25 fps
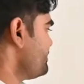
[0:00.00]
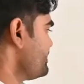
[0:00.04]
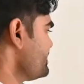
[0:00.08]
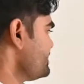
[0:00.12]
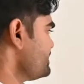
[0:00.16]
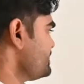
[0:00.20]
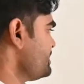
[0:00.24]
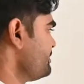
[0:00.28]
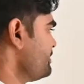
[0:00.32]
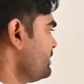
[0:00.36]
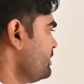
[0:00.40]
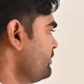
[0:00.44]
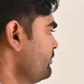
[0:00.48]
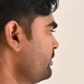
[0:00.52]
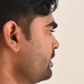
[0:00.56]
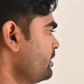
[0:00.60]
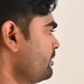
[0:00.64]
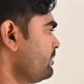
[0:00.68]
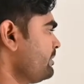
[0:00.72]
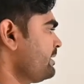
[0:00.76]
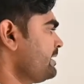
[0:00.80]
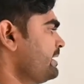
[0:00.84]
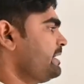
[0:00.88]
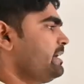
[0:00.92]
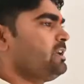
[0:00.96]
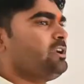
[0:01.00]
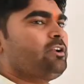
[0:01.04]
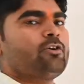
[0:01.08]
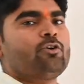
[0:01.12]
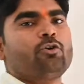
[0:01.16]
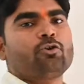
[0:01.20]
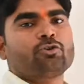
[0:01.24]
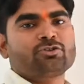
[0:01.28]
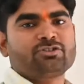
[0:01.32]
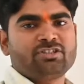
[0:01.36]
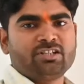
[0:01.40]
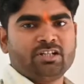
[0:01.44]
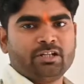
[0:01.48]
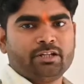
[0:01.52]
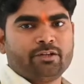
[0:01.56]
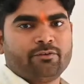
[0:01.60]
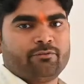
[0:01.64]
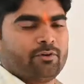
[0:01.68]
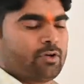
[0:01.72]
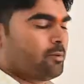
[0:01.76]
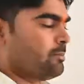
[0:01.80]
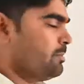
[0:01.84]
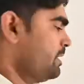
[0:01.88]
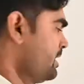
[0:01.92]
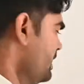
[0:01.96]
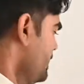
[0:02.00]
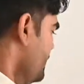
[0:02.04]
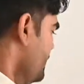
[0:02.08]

principal verb and auxiliary verb.